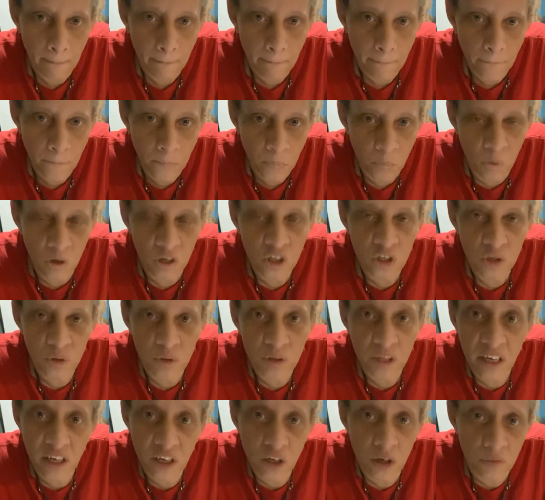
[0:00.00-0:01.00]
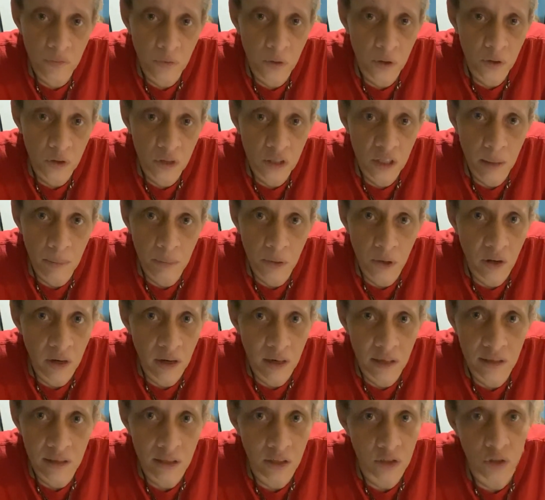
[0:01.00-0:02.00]
Once you take your first step, your
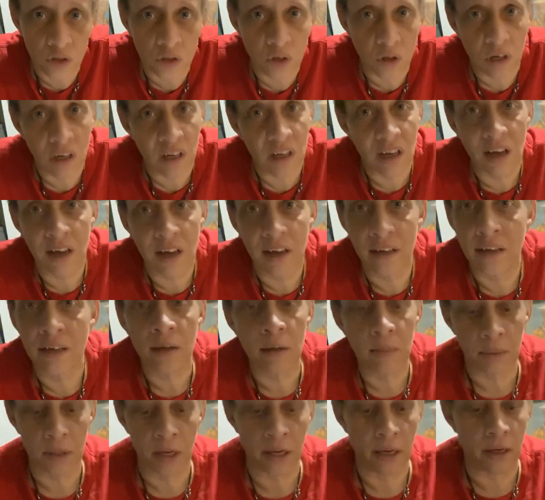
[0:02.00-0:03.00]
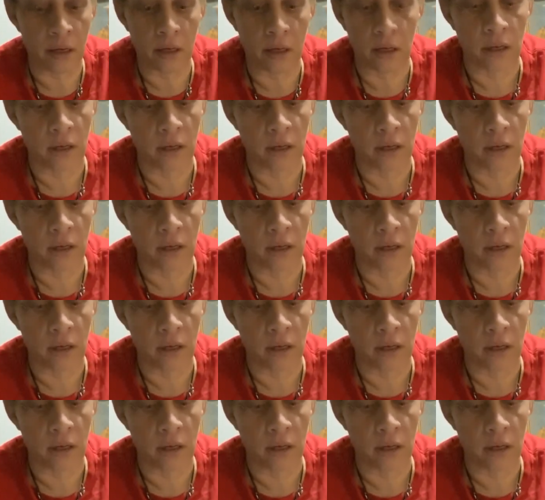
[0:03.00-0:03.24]
ancestors going to line it up like